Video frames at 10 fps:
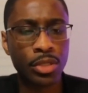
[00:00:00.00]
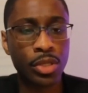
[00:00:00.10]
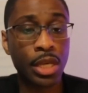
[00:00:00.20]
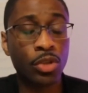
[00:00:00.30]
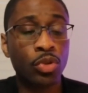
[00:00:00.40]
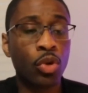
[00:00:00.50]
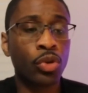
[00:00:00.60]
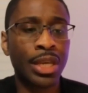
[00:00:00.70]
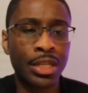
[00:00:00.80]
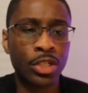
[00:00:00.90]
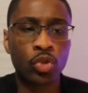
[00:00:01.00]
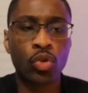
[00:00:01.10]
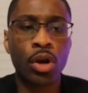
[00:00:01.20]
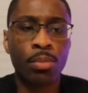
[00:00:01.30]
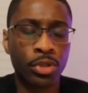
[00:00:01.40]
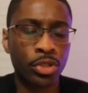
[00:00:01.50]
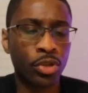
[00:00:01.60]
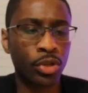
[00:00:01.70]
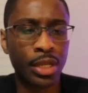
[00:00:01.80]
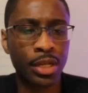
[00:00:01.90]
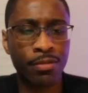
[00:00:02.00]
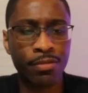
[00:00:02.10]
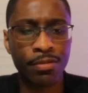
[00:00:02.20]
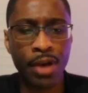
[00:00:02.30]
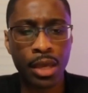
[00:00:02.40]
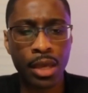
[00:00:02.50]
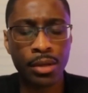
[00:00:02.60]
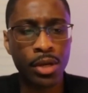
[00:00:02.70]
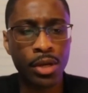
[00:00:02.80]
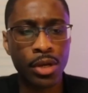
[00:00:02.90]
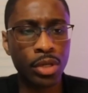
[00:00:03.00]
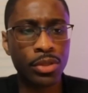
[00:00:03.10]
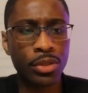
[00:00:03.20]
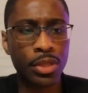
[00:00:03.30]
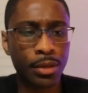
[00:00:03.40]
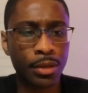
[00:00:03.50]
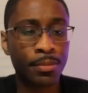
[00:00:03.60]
so that you don't get in trouble and you don't get in a fight? What do you think?